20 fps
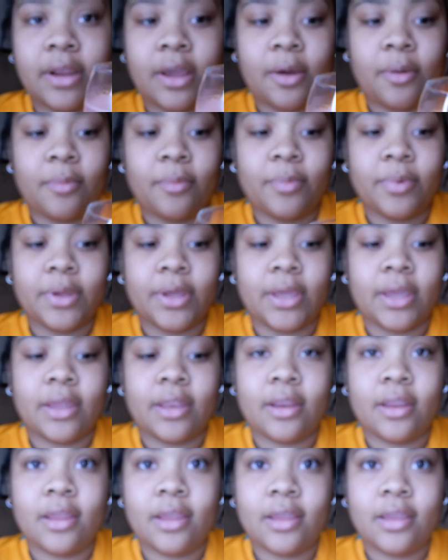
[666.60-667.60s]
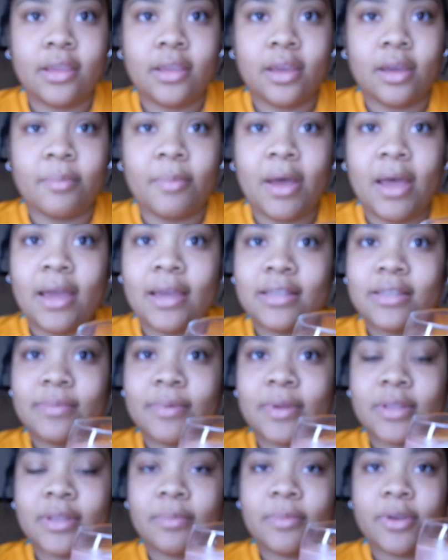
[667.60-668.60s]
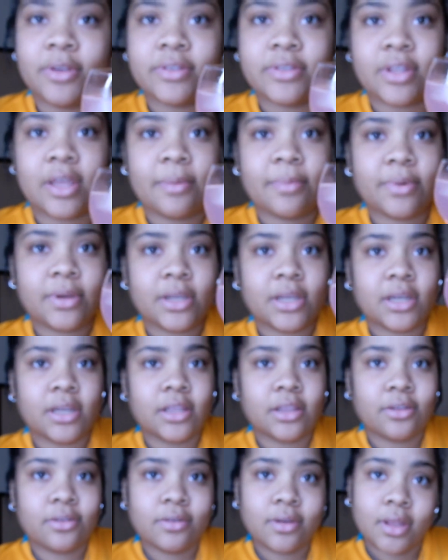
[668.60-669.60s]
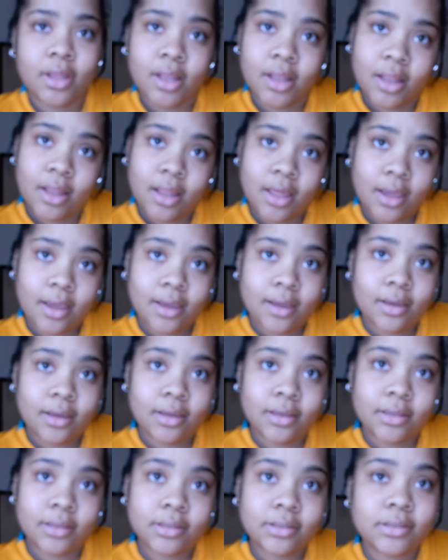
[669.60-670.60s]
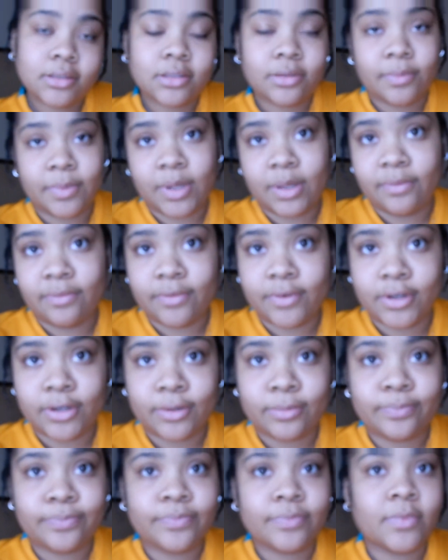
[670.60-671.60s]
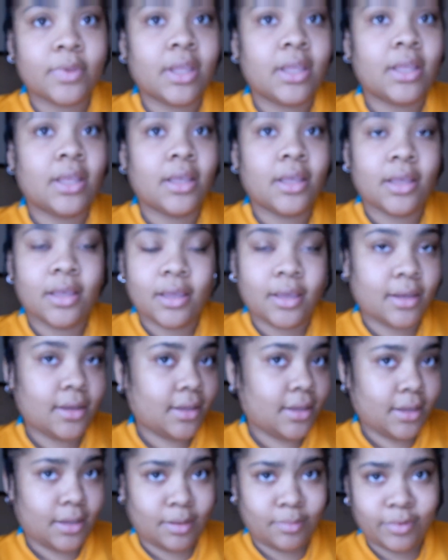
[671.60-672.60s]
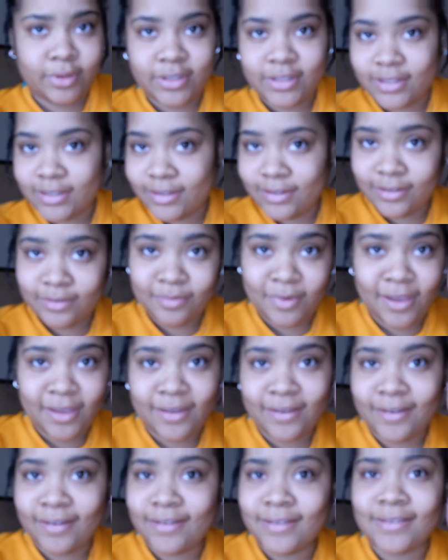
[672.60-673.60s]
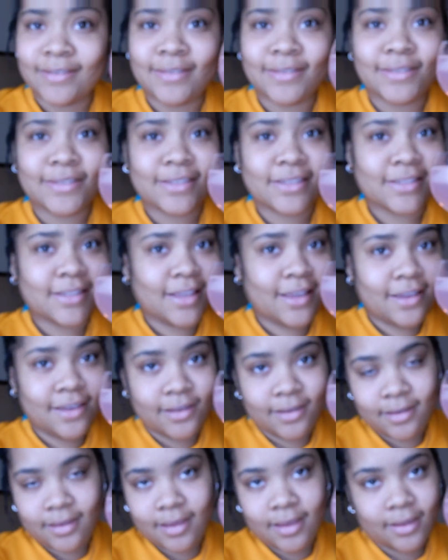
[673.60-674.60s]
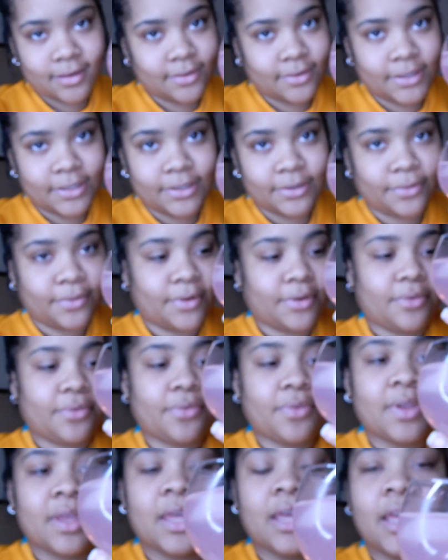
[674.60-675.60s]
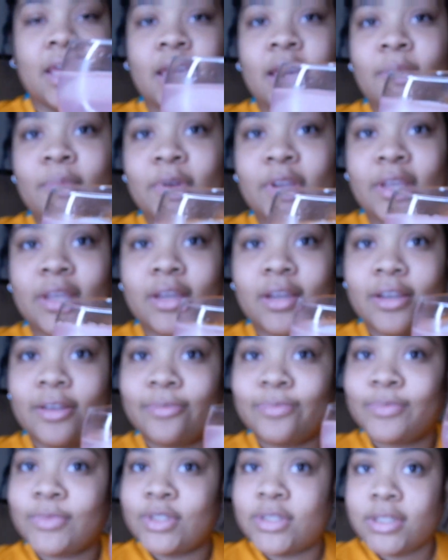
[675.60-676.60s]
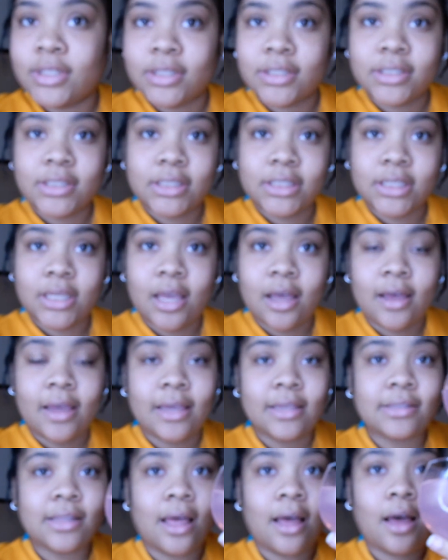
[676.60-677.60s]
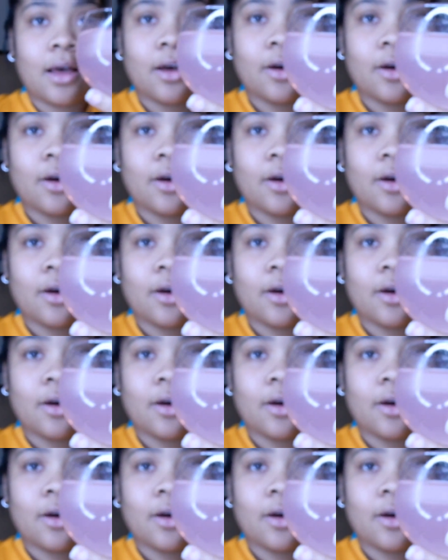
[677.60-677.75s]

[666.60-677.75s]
now, but yeah, my eye's about to melt, so I put in a little glass or whatever. And again, please excuse my hair because I know I look rough. But yeah, cheers to y'all as I